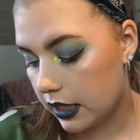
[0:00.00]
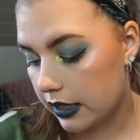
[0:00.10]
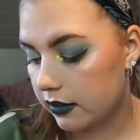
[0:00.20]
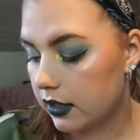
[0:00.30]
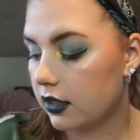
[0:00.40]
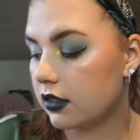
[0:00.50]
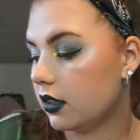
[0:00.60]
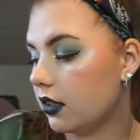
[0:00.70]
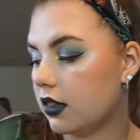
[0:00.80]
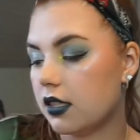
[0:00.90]
And then
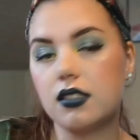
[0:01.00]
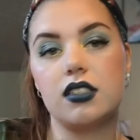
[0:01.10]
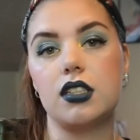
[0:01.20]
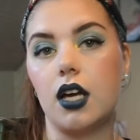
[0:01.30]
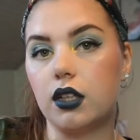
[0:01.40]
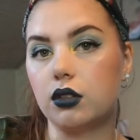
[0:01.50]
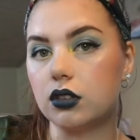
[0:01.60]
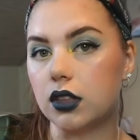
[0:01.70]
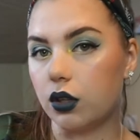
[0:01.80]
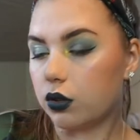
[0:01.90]
this shade
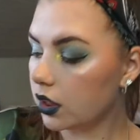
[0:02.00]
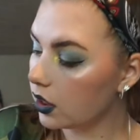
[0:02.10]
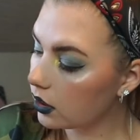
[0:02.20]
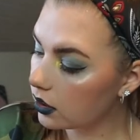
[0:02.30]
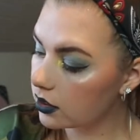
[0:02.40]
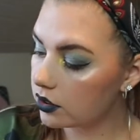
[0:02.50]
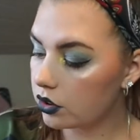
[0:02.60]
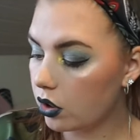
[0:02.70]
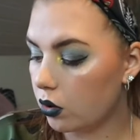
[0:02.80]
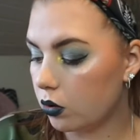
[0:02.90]
down here is
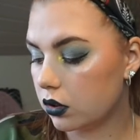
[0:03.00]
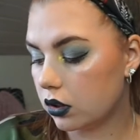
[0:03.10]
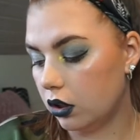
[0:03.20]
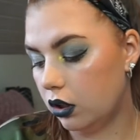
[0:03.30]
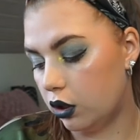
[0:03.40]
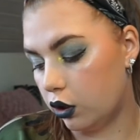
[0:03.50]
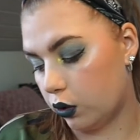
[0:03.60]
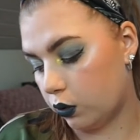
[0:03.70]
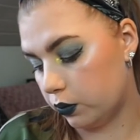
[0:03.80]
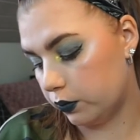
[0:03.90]
called
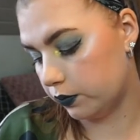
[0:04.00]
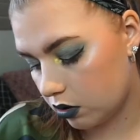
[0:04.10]
Low.